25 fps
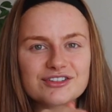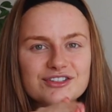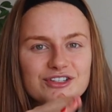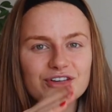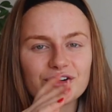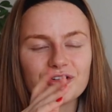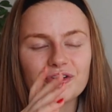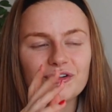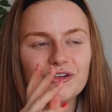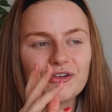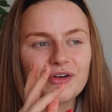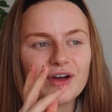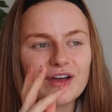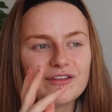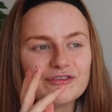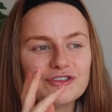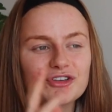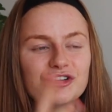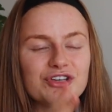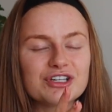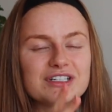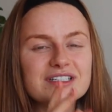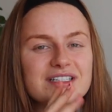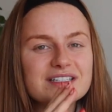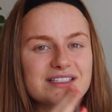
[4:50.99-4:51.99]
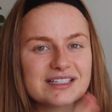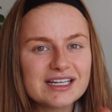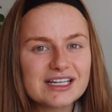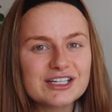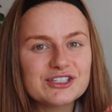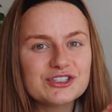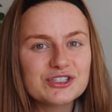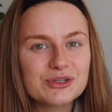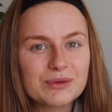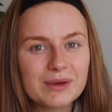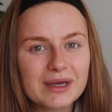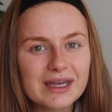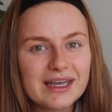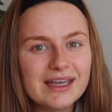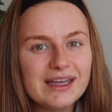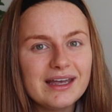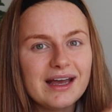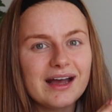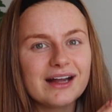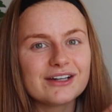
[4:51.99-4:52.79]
So if you can stick to it